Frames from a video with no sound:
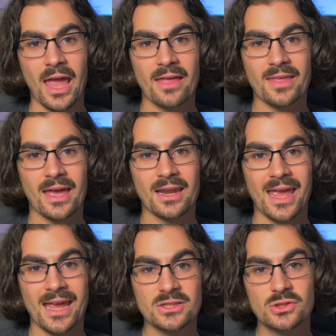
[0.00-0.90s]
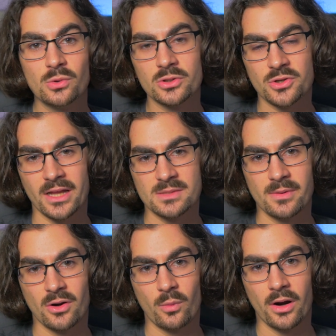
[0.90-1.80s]
and then a dual
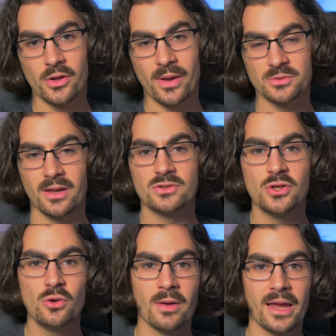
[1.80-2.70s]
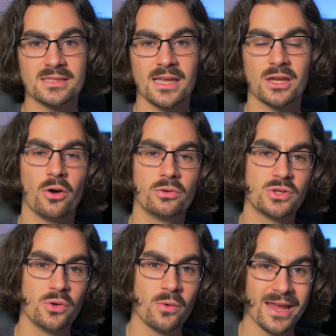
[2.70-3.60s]
transmitter, where you actually have two mics that go
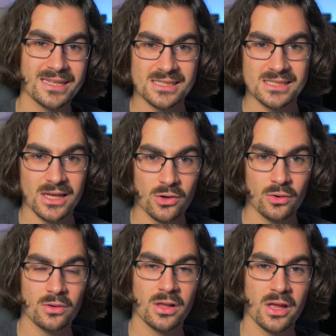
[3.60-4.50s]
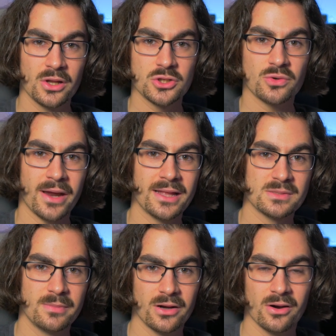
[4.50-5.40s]
to a single
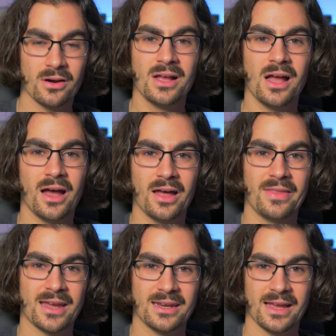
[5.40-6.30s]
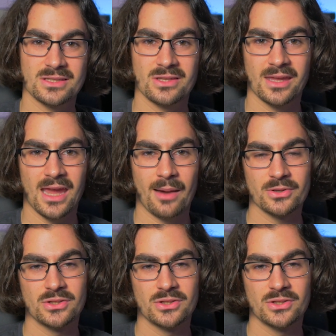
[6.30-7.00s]
transmitter that connects to the camera.